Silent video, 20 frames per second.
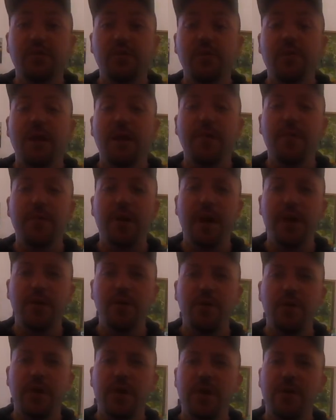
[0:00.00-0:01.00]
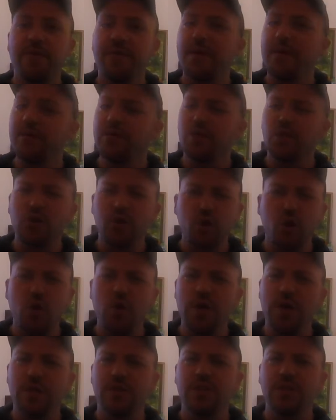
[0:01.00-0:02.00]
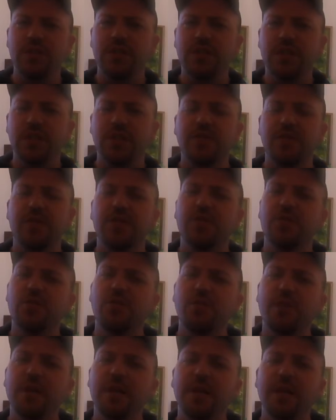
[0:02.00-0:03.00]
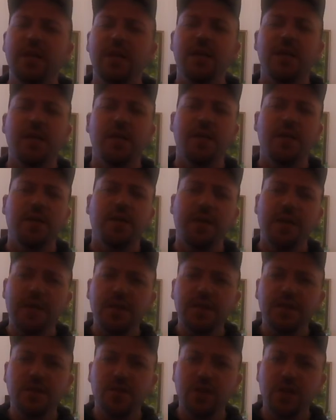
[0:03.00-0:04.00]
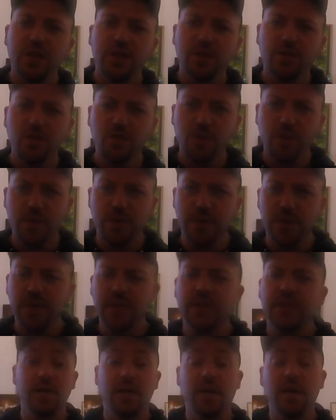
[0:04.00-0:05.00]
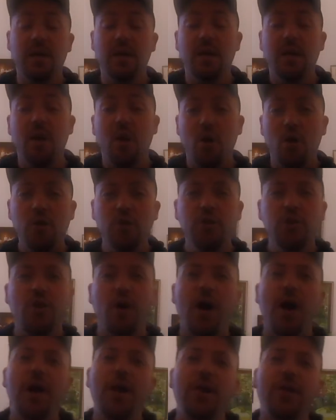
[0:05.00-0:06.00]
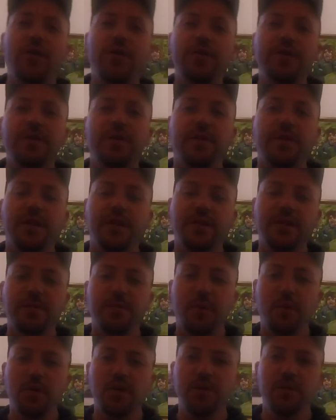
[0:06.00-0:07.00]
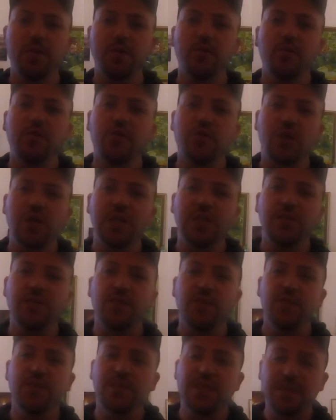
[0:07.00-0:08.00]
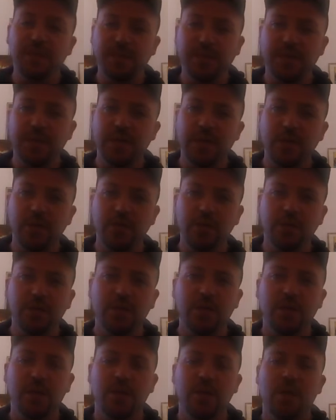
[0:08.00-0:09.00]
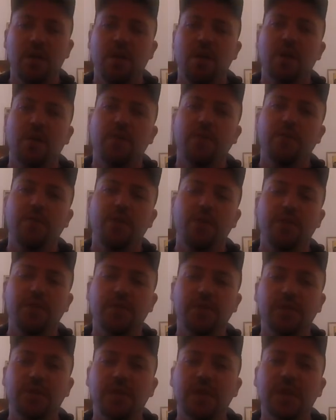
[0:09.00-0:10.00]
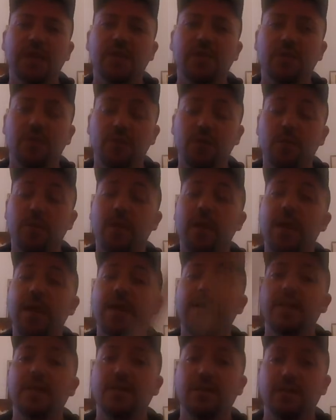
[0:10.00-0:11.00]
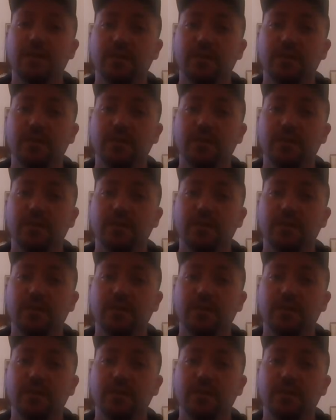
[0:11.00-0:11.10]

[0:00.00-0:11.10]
with my brother and I found it so interesting. There are so many things you can do with this. Also, I learned that it's possible to transfer some skills from the stick to the blade.